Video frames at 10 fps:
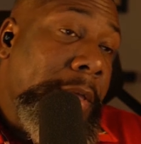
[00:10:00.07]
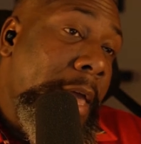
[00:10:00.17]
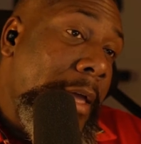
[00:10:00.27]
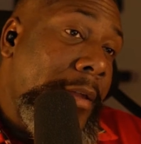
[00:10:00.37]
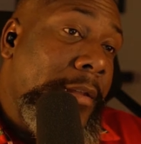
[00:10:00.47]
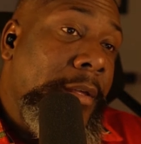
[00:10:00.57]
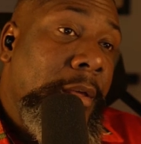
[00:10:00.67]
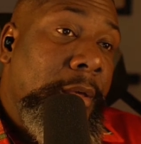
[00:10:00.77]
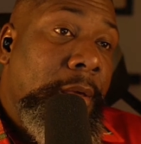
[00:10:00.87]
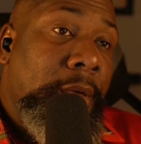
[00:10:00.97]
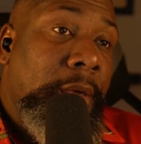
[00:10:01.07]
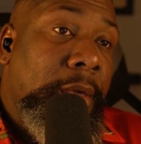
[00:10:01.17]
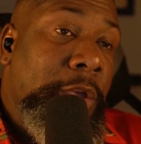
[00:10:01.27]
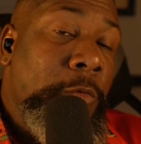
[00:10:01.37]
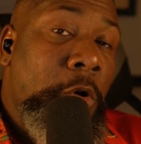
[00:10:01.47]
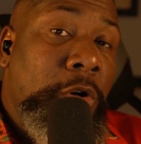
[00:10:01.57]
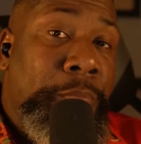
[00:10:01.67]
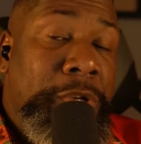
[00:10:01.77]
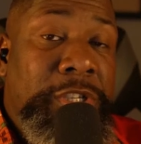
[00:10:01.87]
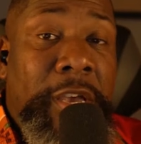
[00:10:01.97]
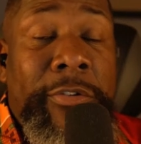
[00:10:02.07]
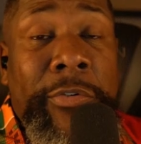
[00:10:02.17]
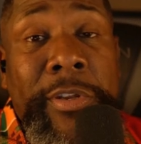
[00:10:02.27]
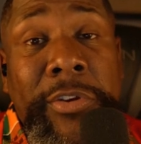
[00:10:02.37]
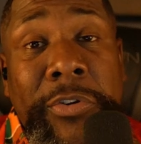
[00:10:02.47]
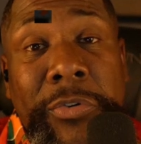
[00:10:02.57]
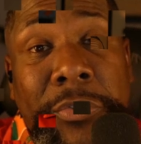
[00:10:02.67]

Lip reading: yet, he want to project onto you.